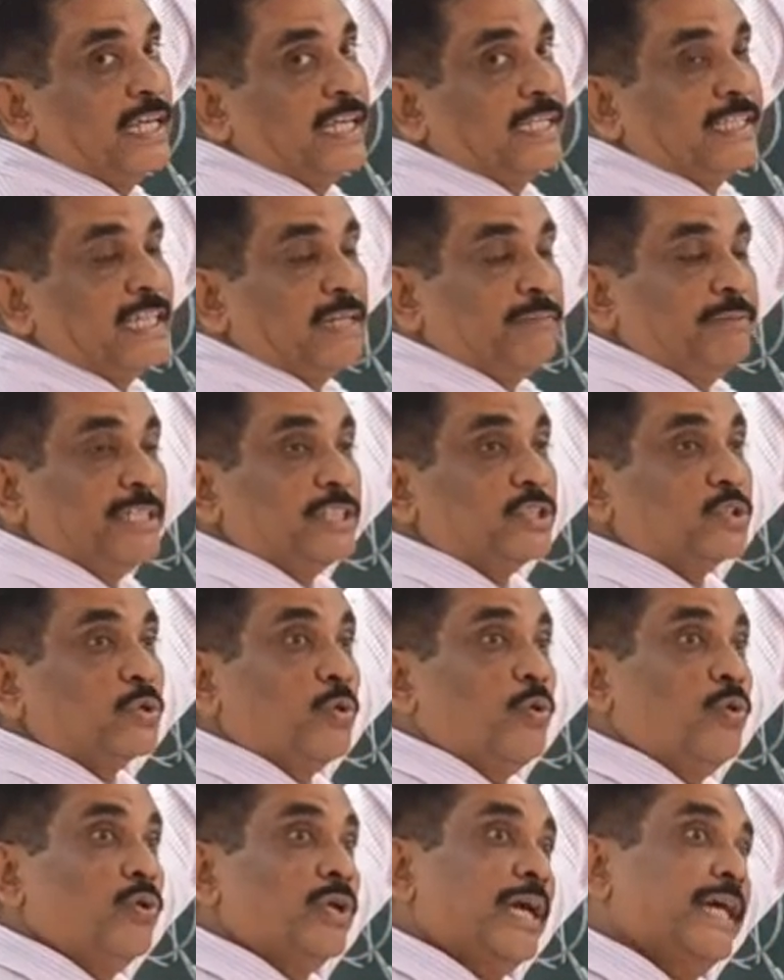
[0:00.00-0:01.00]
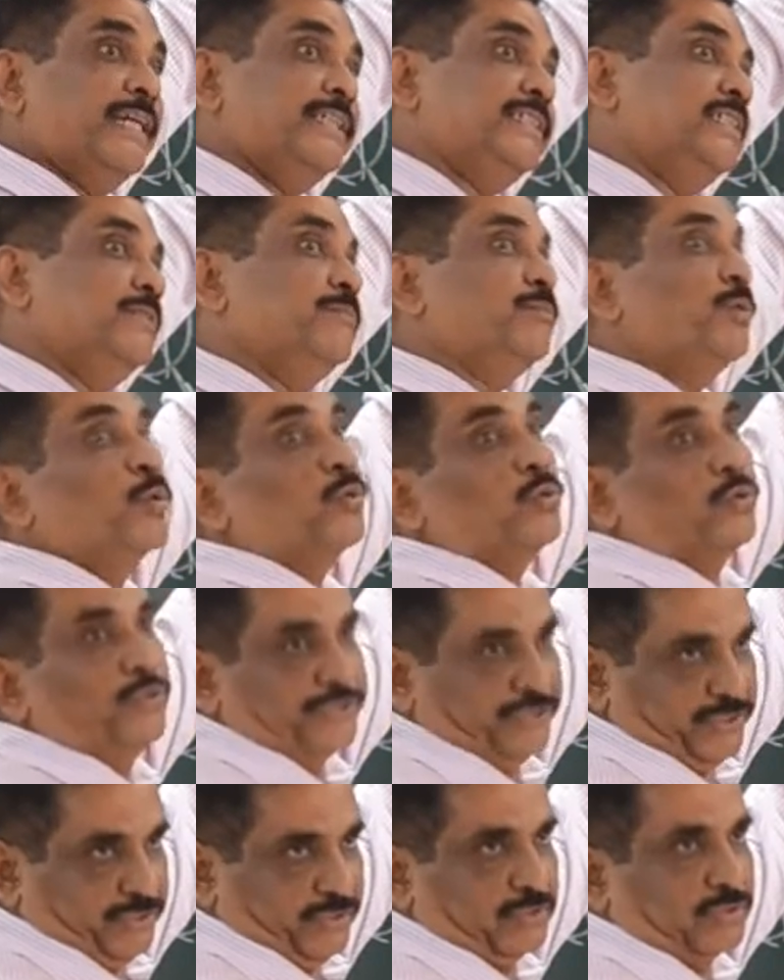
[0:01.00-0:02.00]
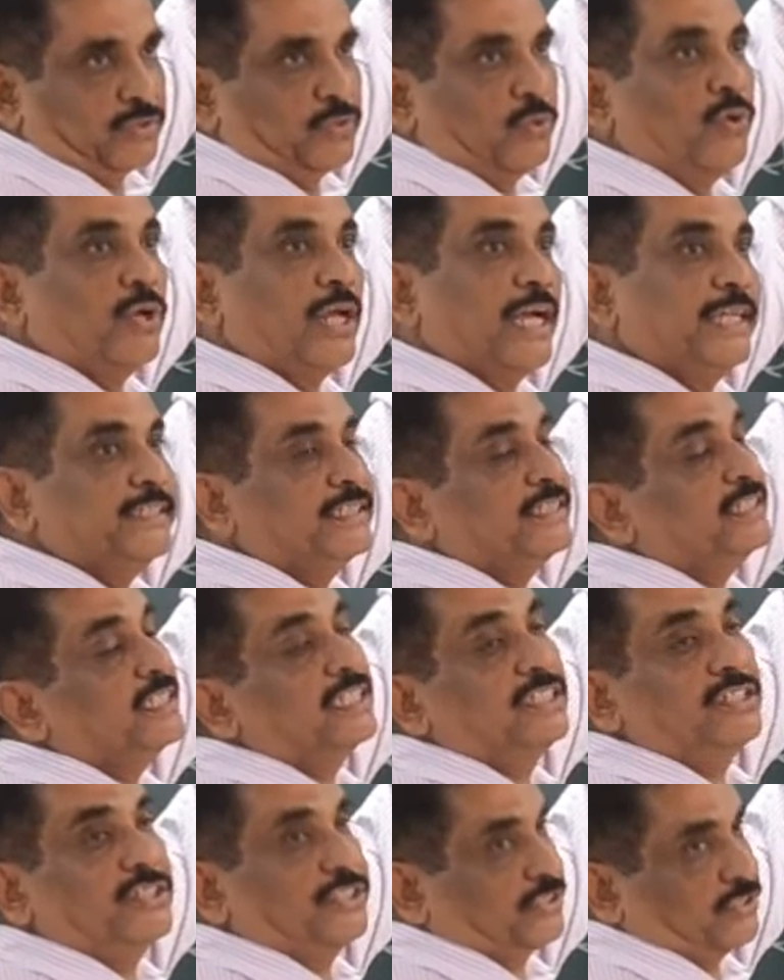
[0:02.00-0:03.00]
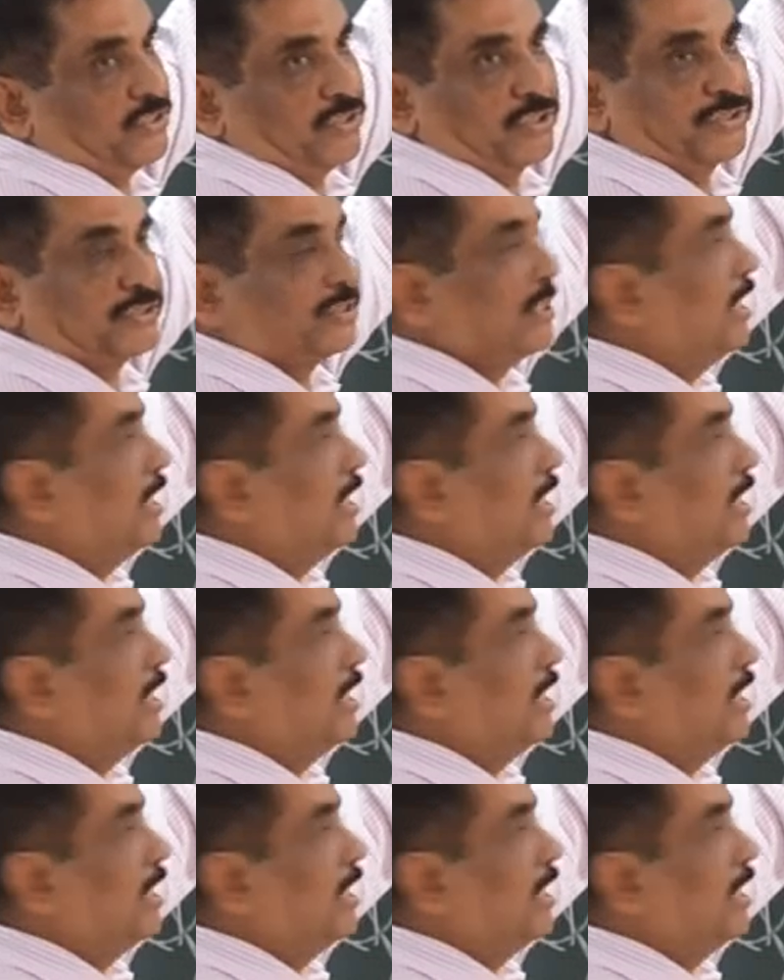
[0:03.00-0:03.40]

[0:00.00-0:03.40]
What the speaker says: They are very slow rising plutons, slow rising igneous rocks.